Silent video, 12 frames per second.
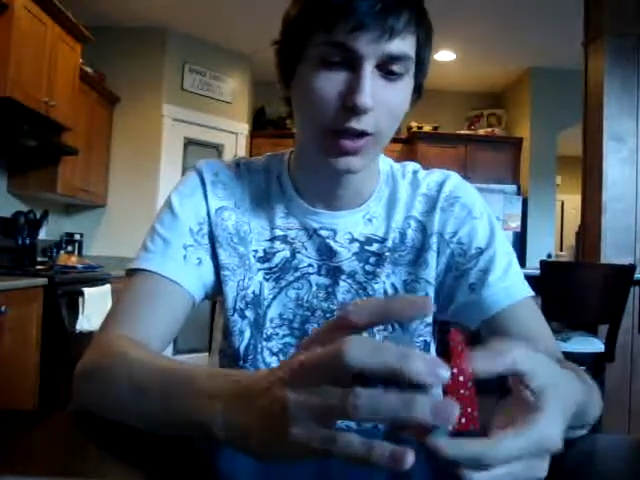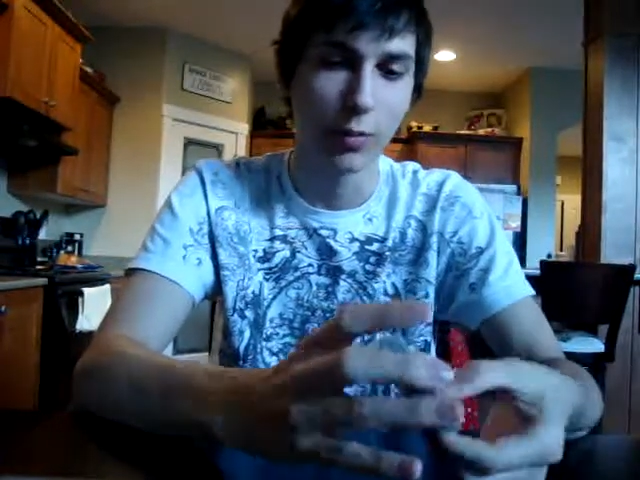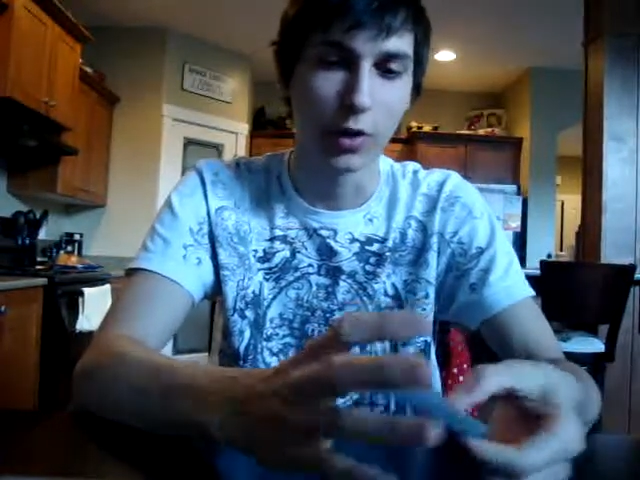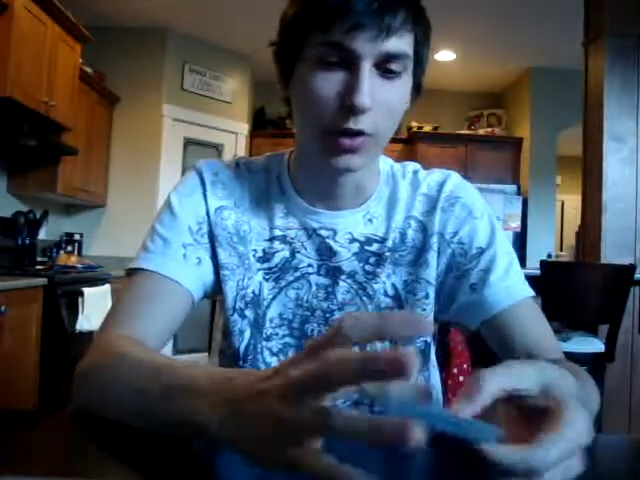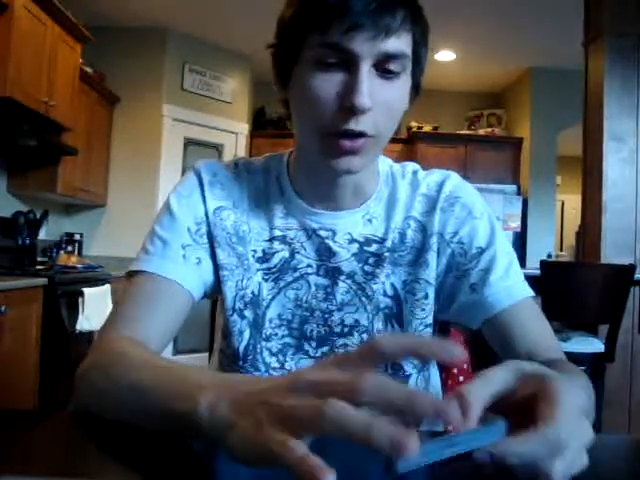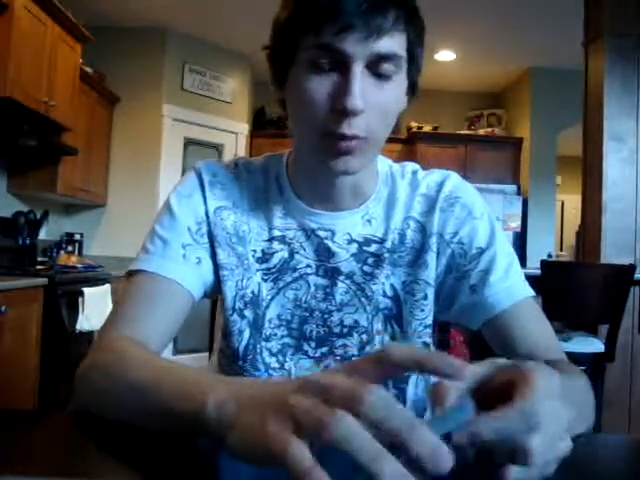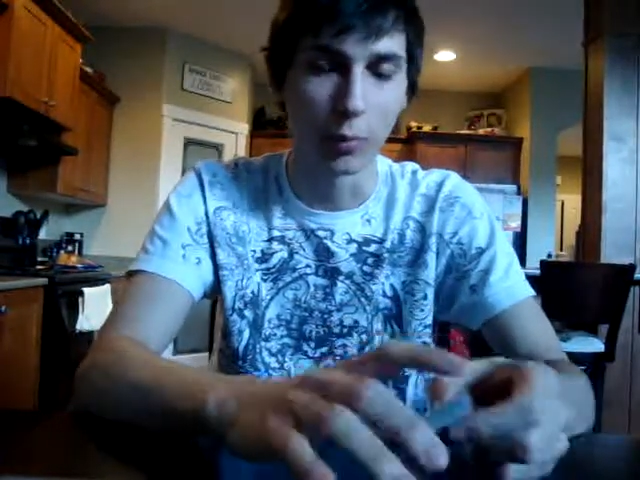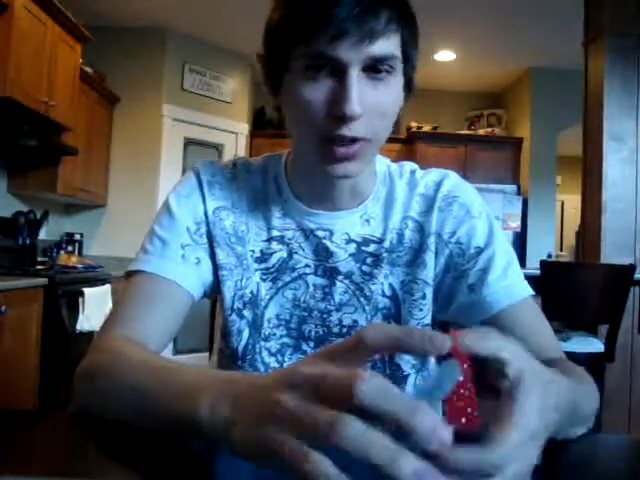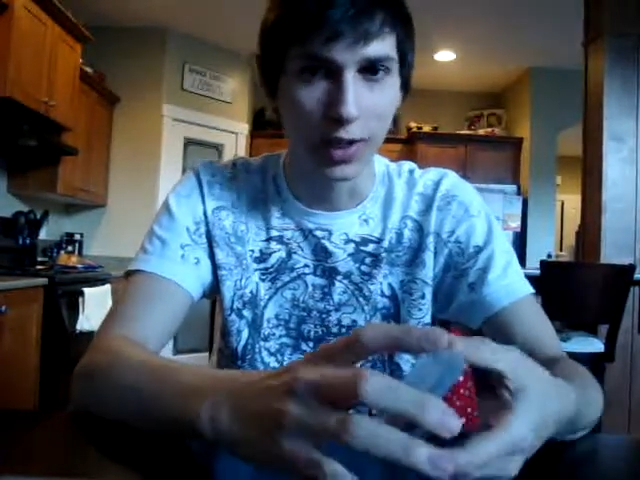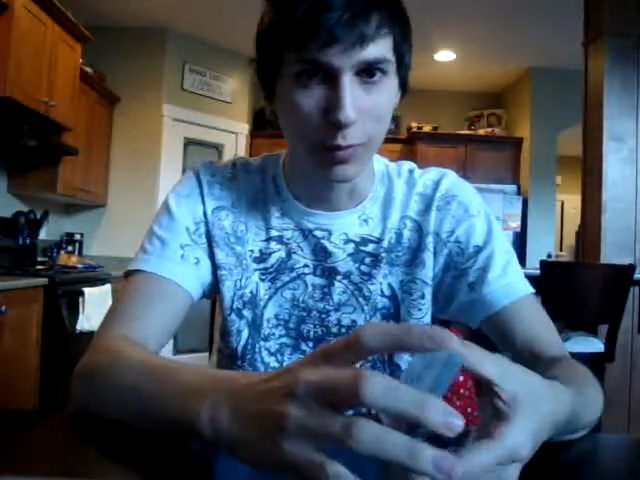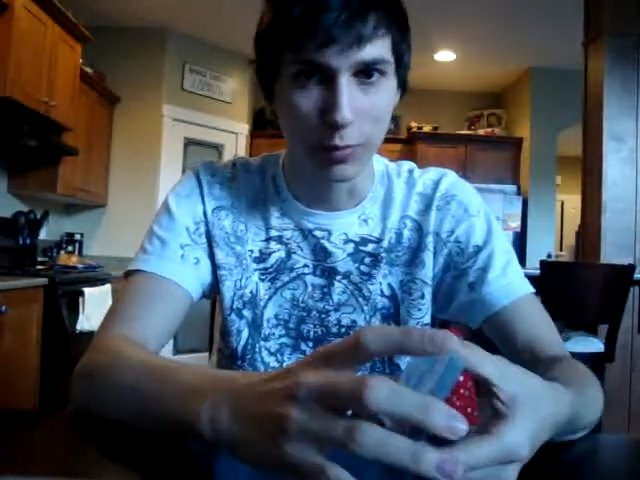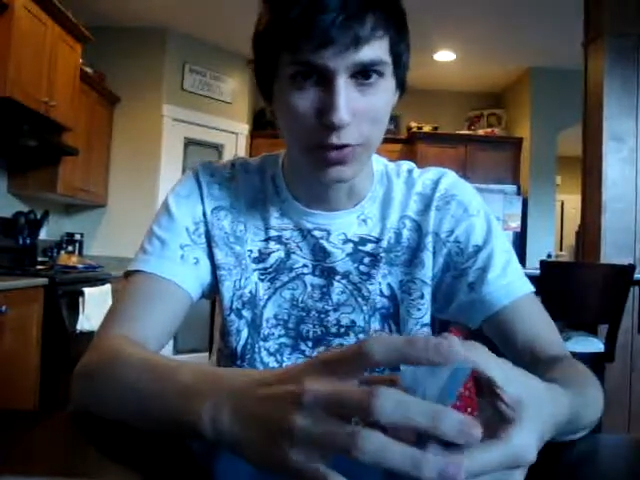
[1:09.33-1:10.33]
But no,
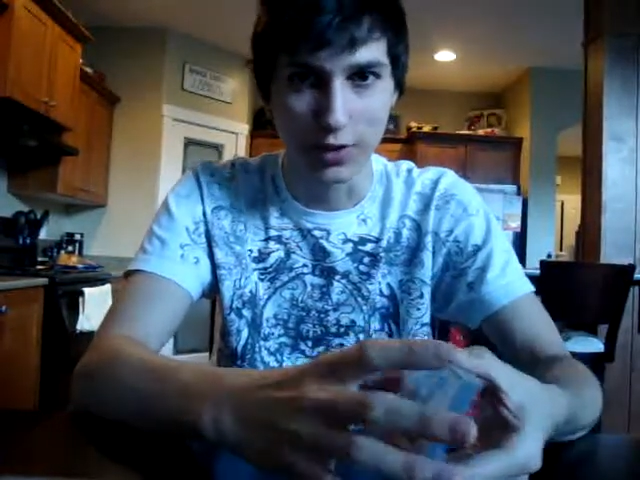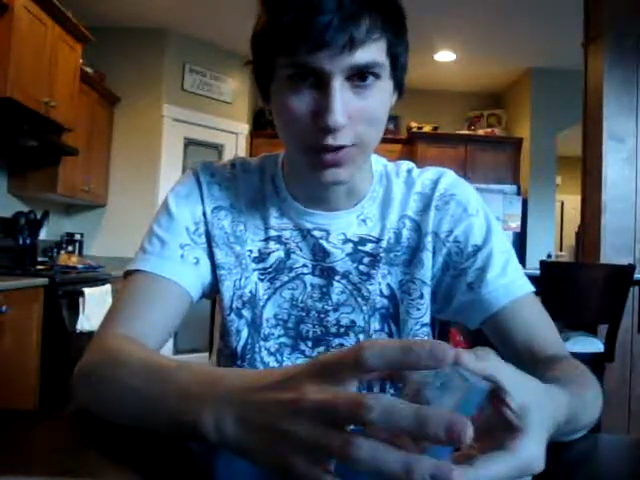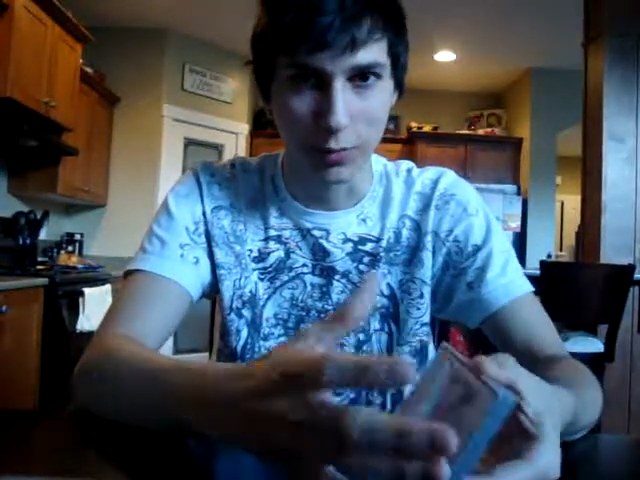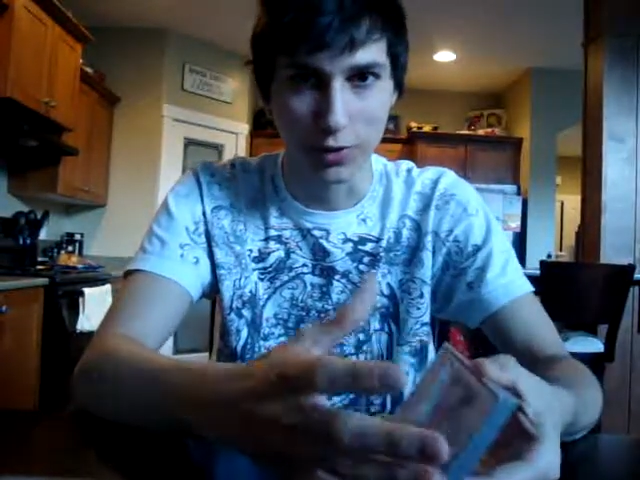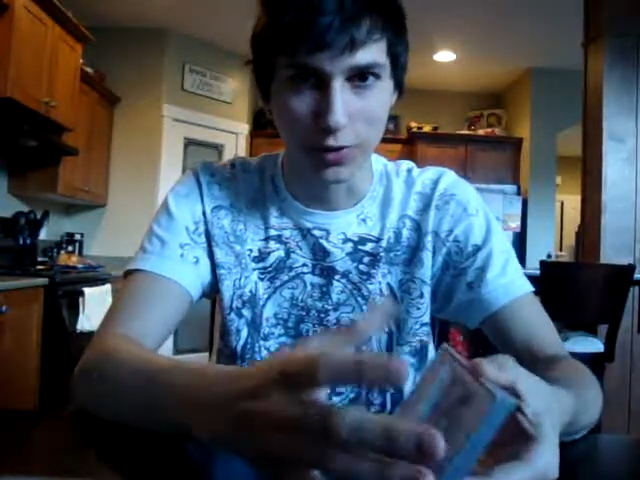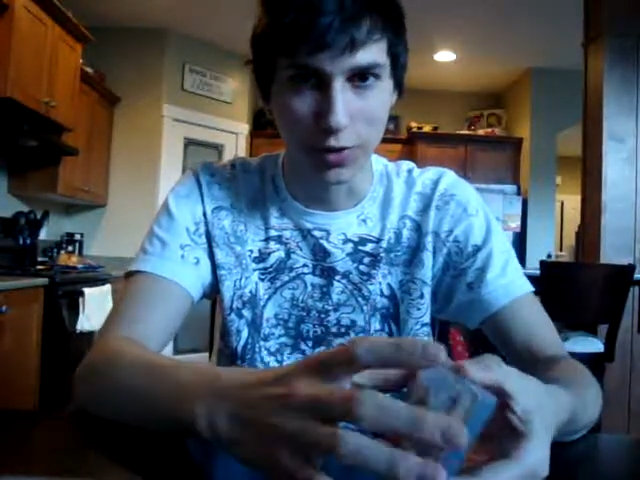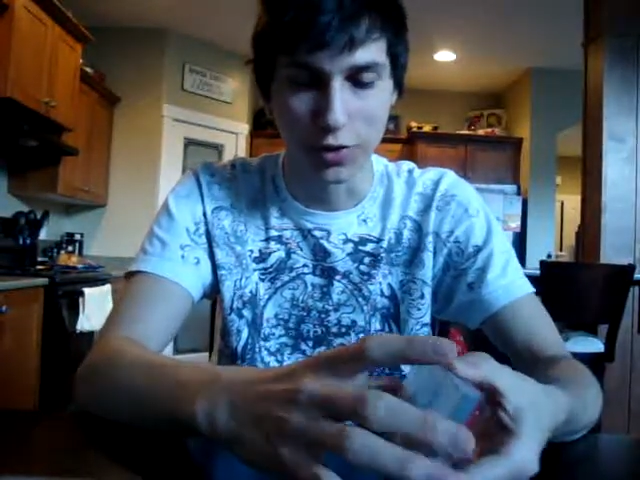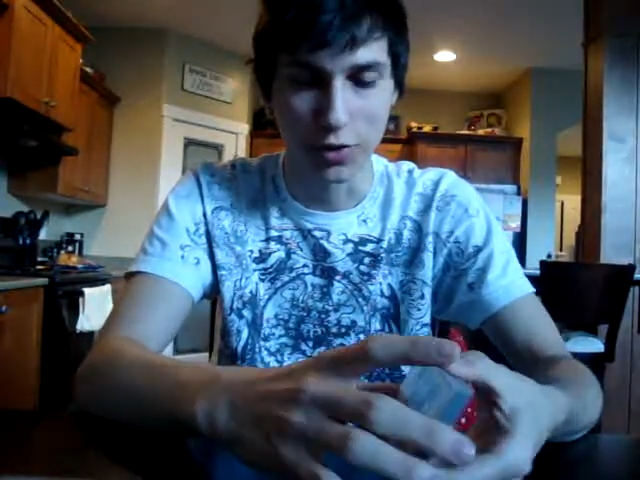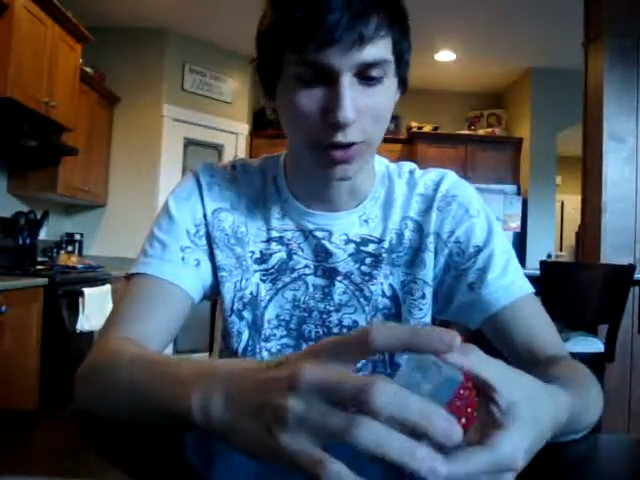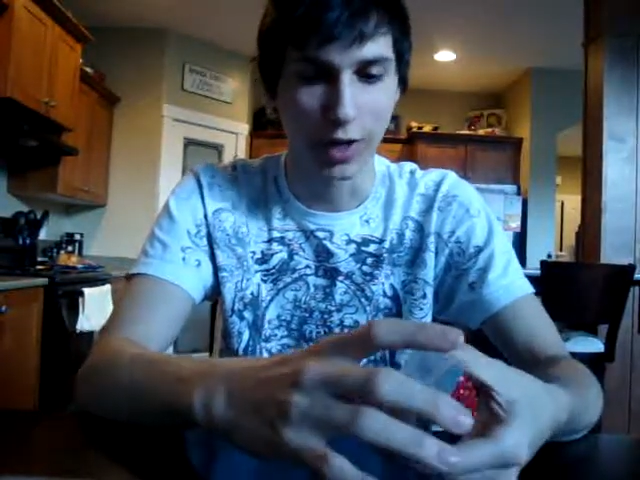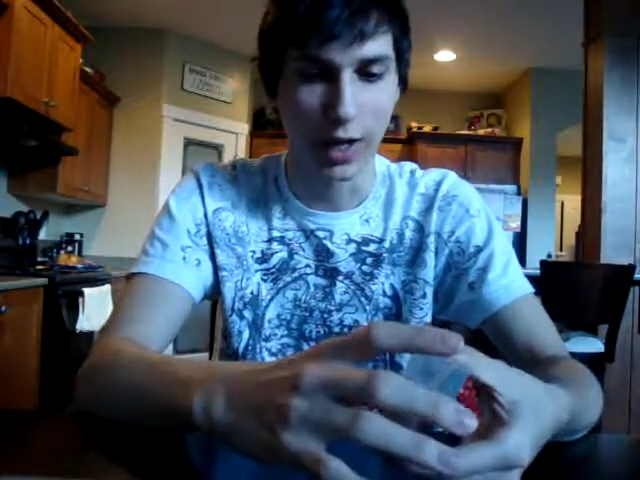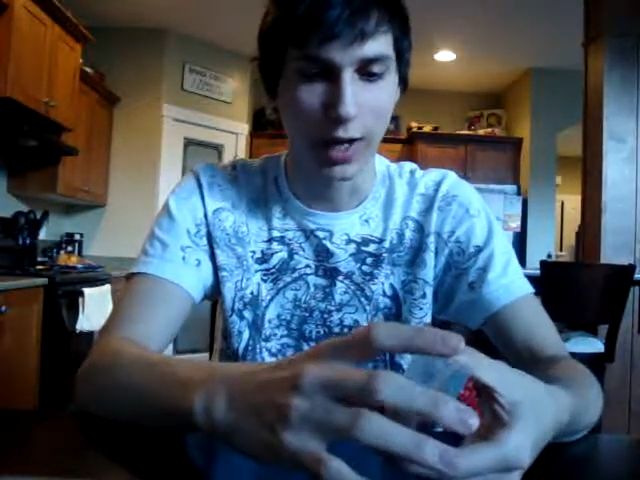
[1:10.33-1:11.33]
me, I'm just a
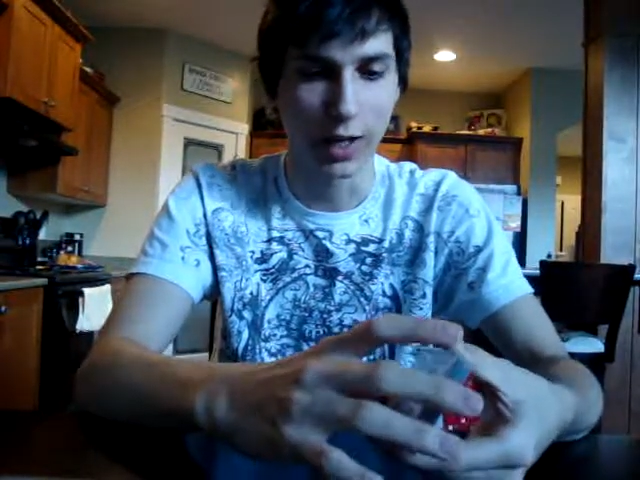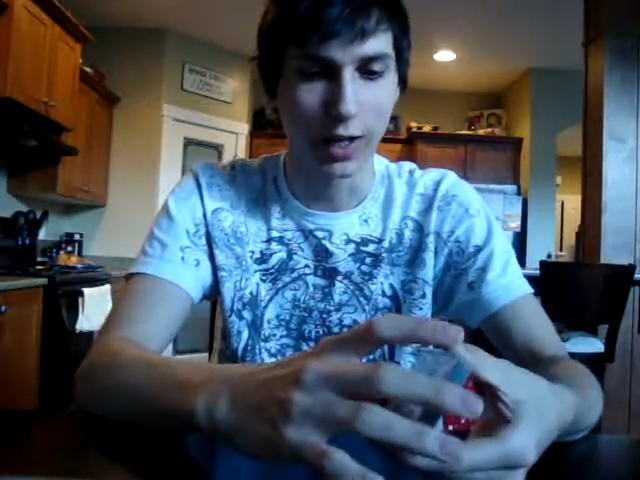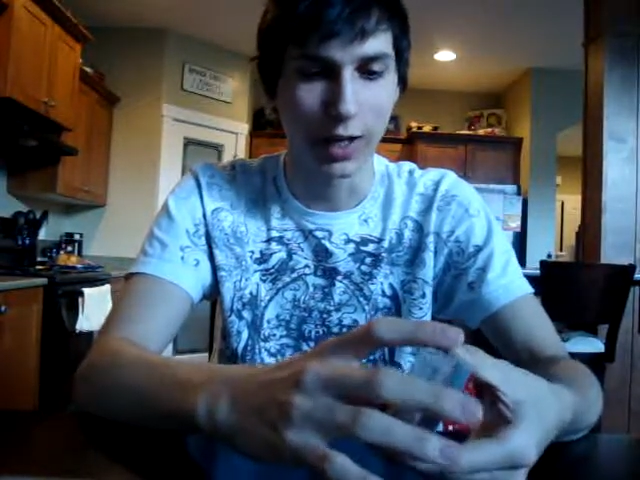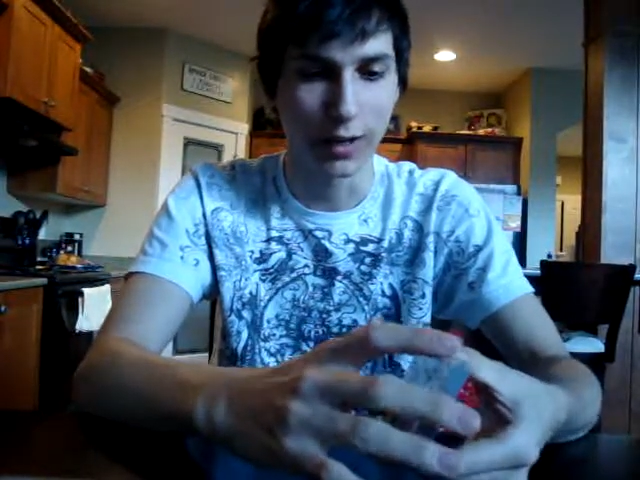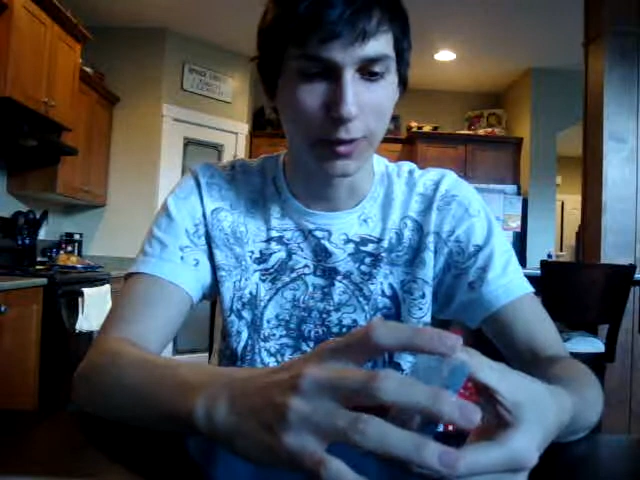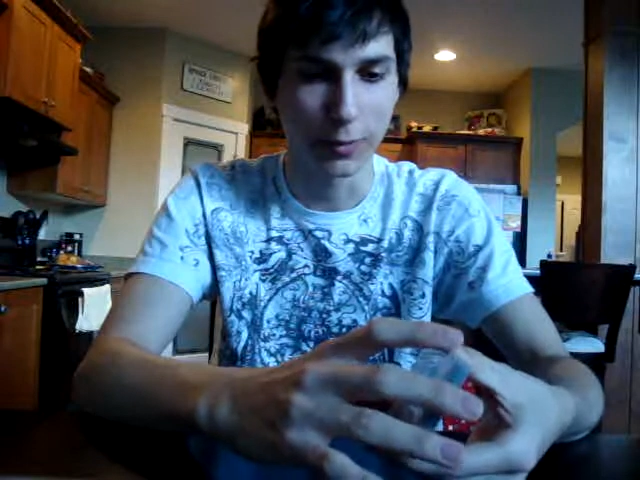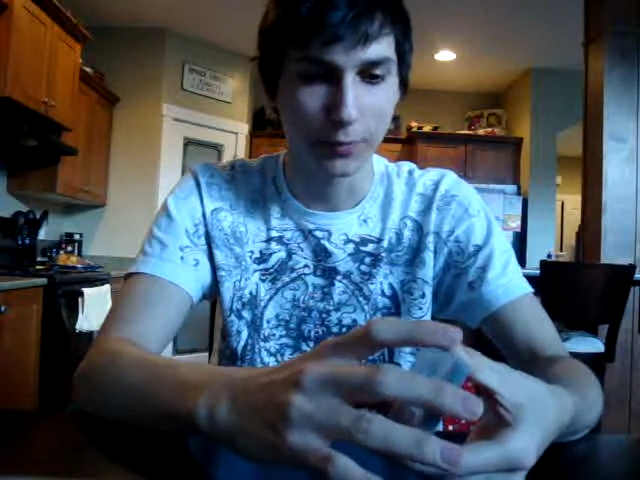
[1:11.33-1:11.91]
jerk. I